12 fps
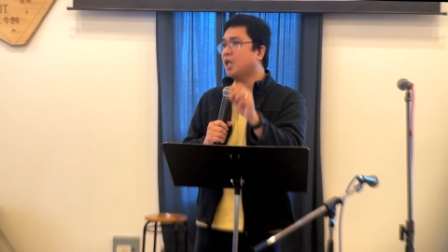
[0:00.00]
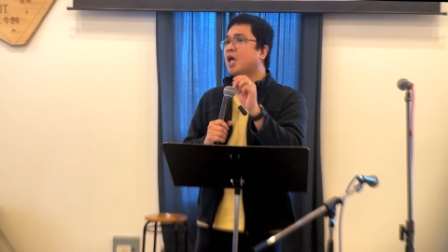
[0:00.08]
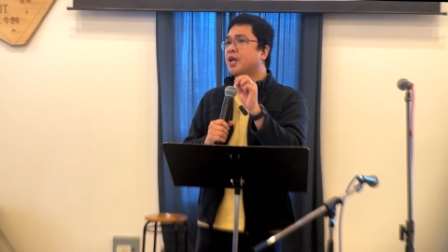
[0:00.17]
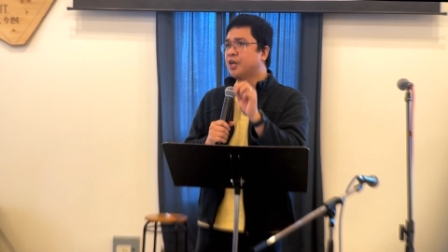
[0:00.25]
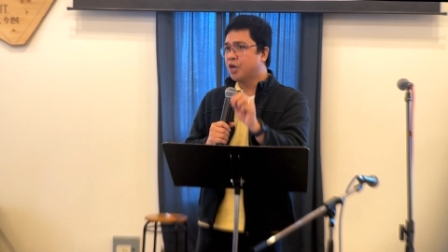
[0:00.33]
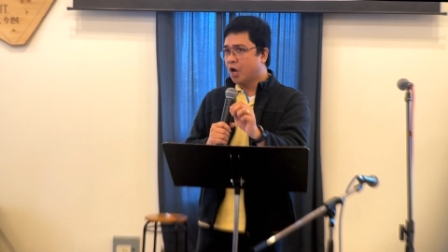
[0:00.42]

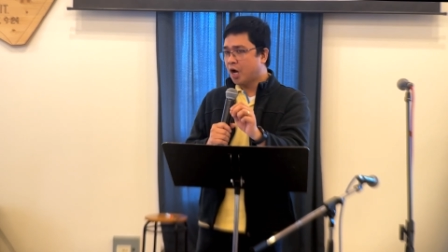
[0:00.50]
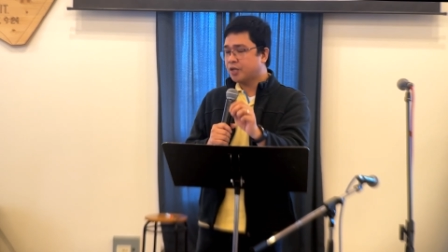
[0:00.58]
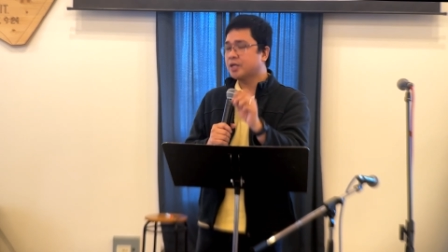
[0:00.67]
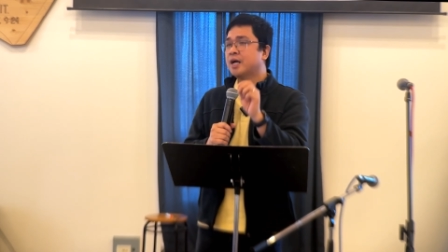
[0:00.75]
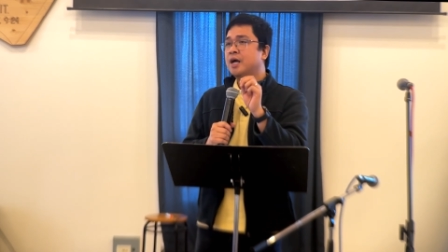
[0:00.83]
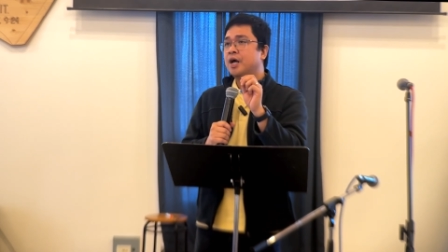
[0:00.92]

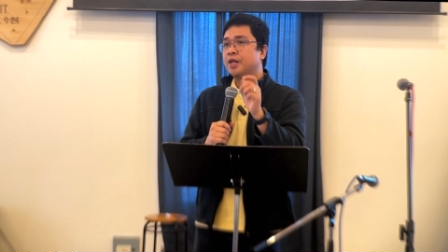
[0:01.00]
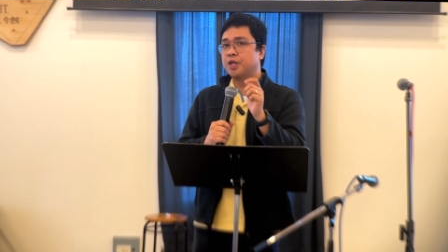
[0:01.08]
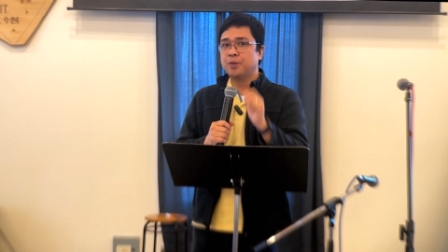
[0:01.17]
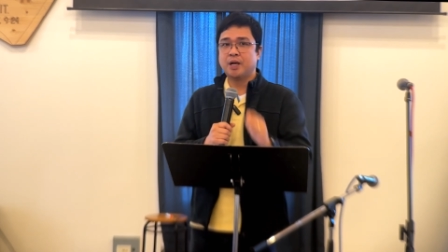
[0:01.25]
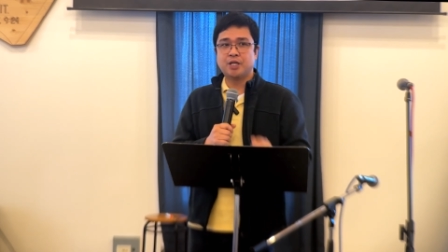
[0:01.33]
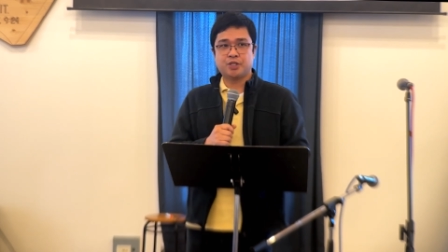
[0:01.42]
not
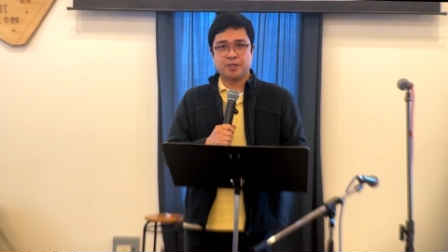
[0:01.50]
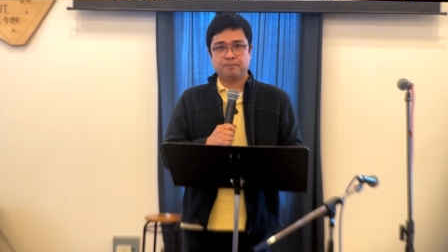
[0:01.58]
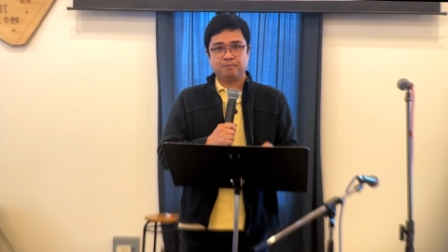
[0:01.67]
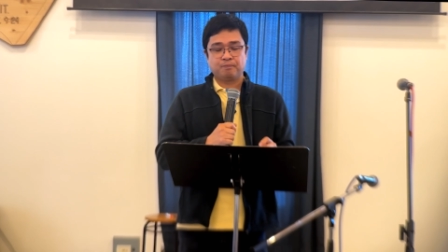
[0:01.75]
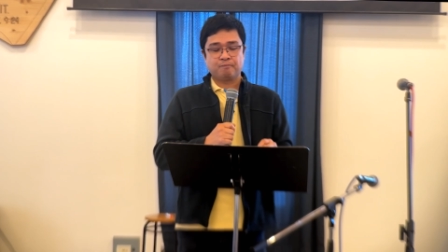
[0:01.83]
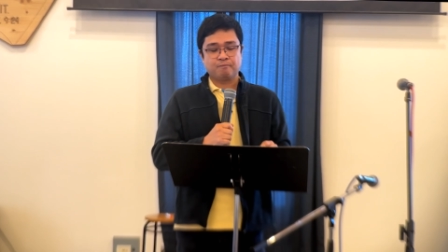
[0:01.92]
the religion.
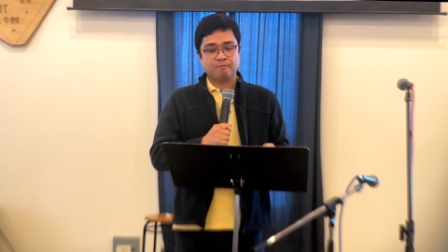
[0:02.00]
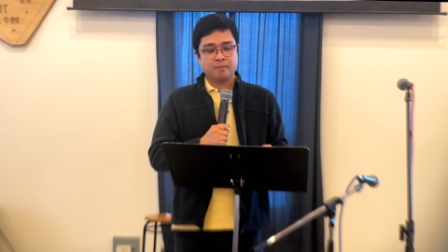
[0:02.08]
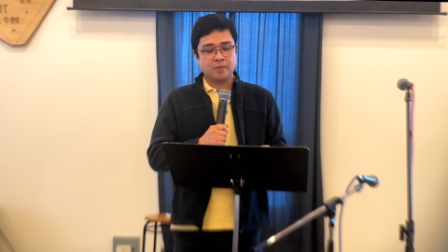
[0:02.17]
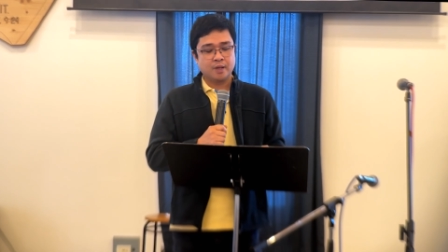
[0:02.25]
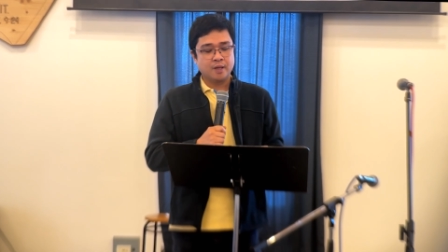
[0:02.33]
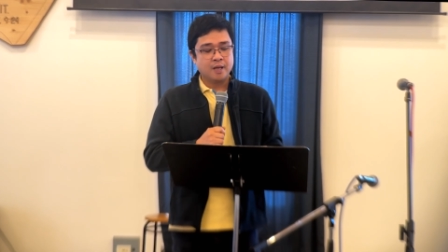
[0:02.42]

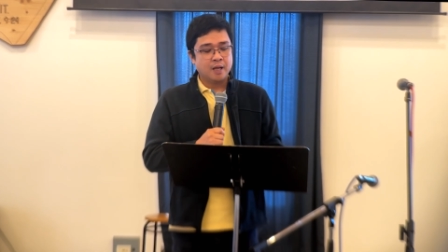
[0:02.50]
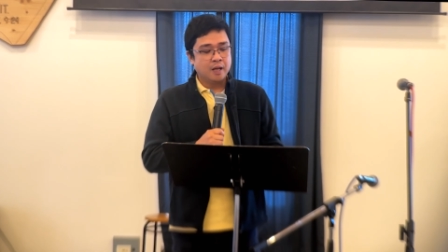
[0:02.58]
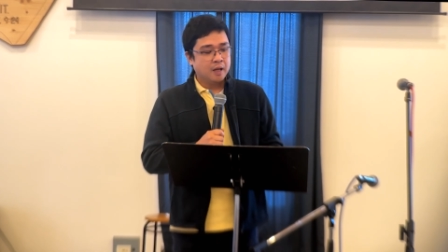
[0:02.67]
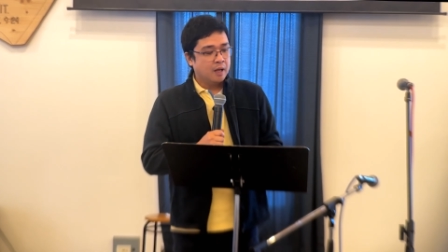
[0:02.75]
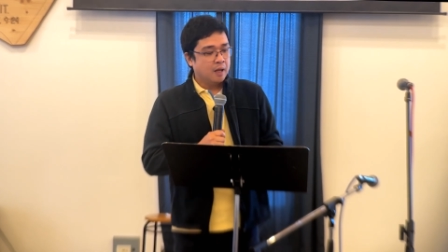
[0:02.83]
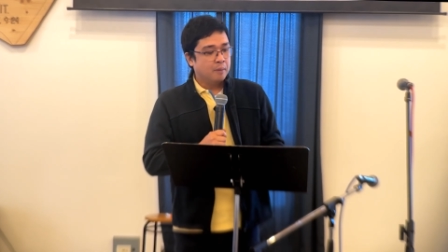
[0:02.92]

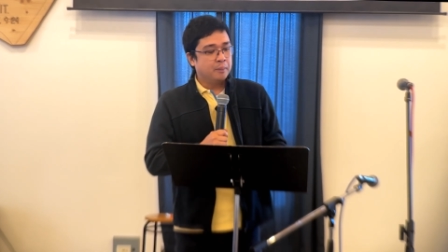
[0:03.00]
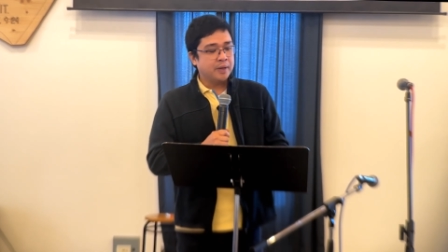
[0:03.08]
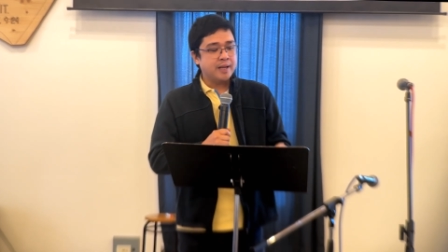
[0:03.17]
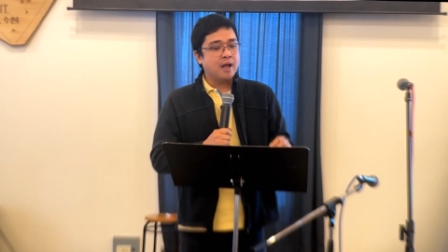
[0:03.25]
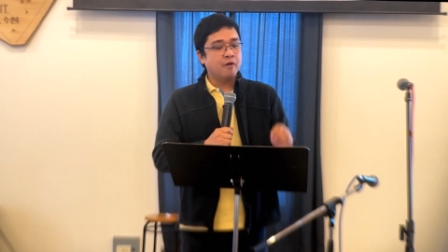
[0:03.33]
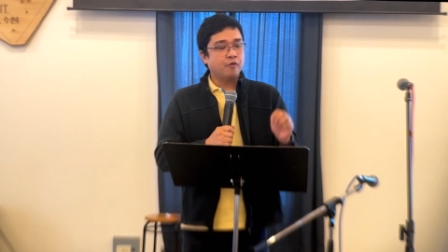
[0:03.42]
But
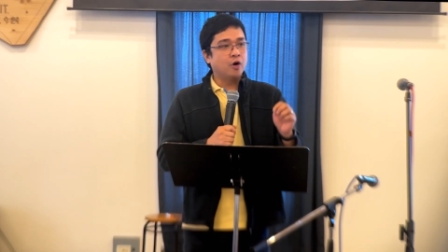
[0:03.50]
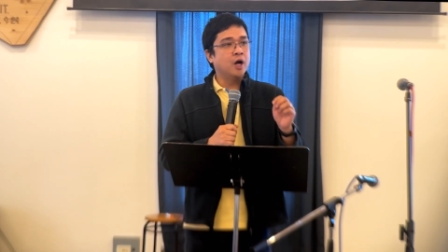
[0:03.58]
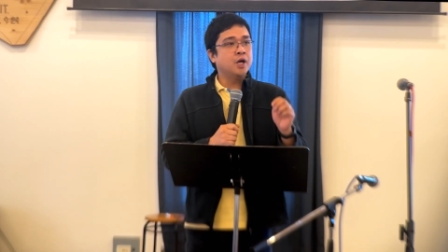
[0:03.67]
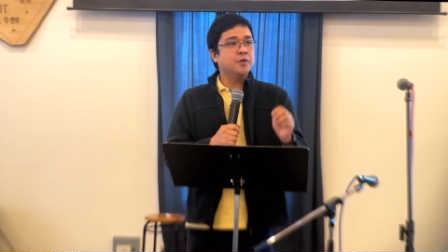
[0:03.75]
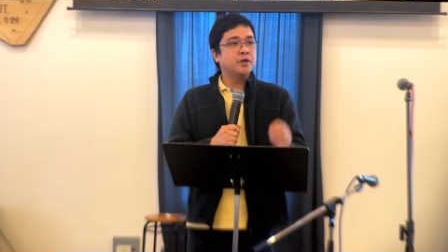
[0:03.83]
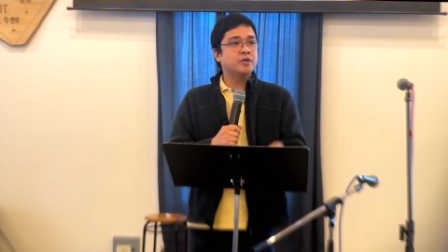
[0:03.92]
yeah, for
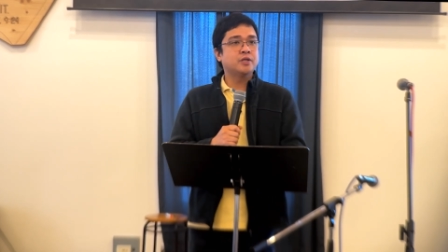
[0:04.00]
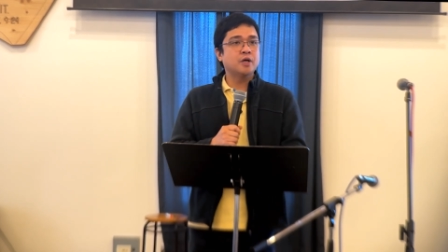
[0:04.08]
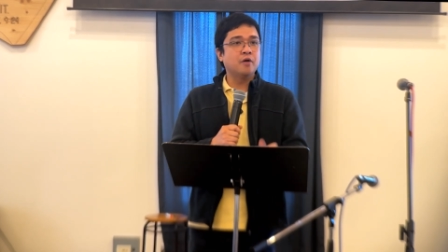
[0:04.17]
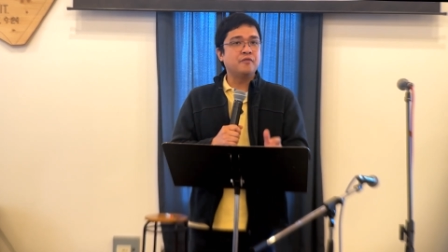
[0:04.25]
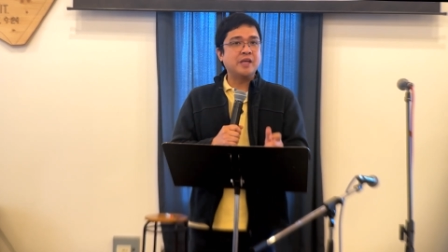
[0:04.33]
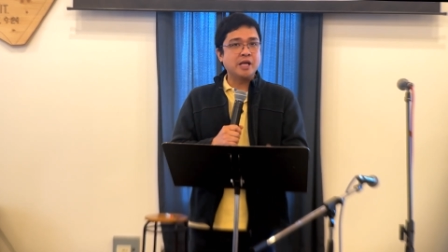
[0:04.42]
hundreds
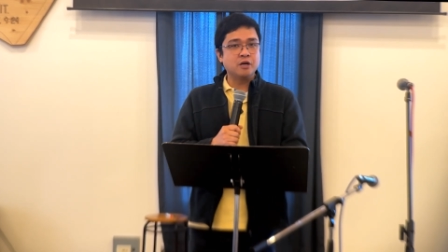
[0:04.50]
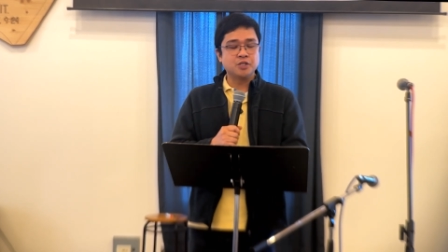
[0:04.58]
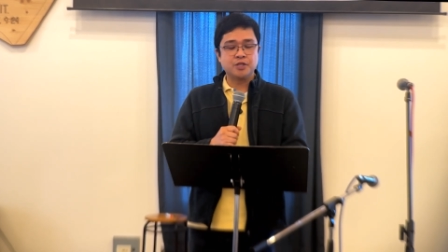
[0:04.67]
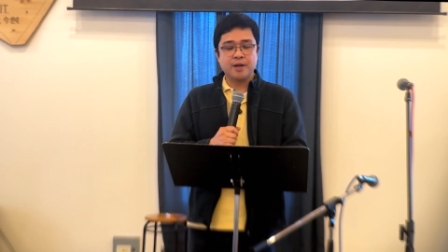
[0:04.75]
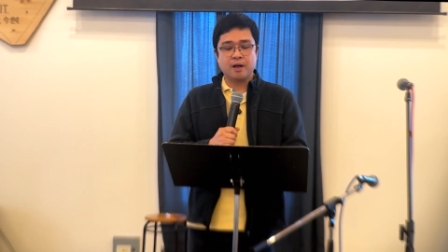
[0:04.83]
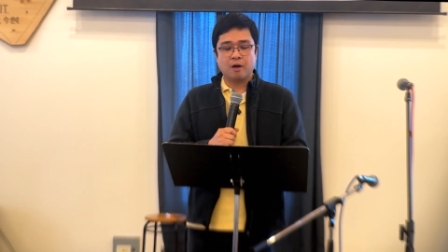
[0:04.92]
of
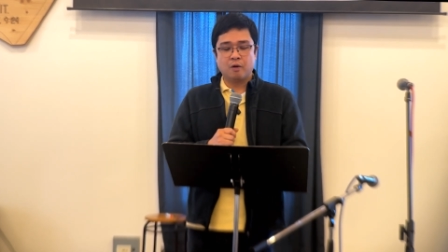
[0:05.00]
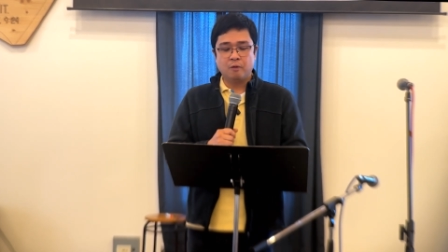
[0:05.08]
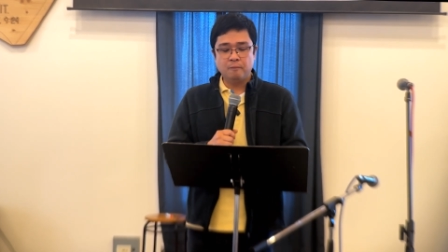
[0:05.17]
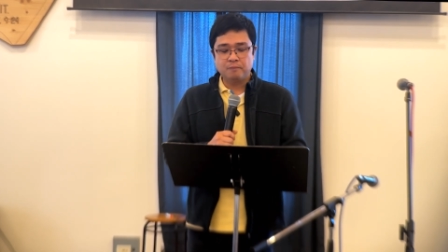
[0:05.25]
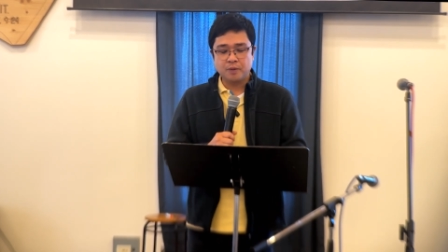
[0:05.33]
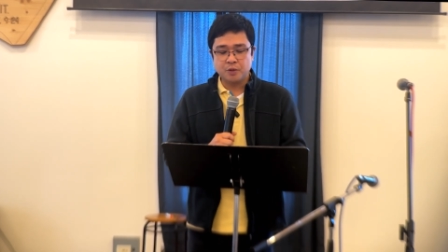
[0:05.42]
years now,